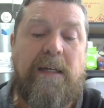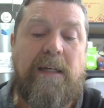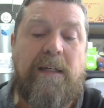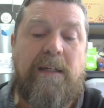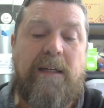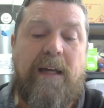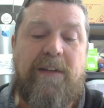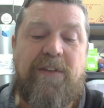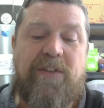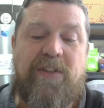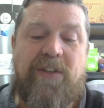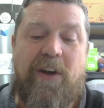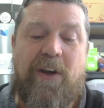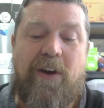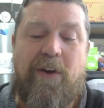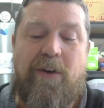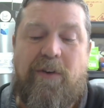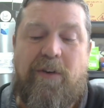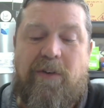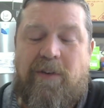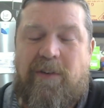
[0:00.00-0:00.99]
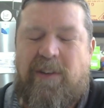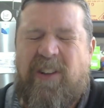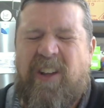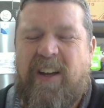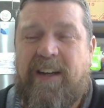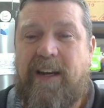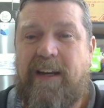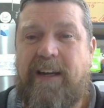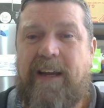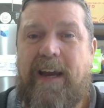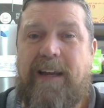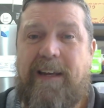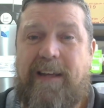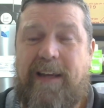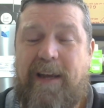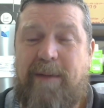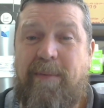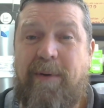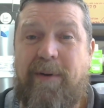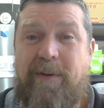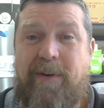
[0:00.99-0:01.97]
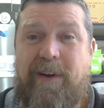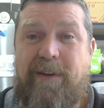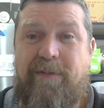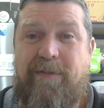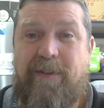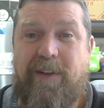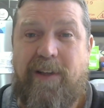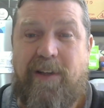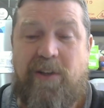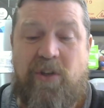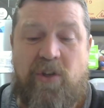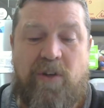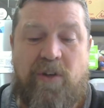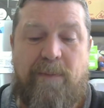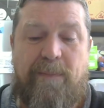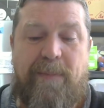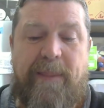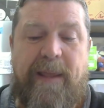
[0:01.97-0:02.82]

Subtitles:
And so, like a gatekeeper in a village,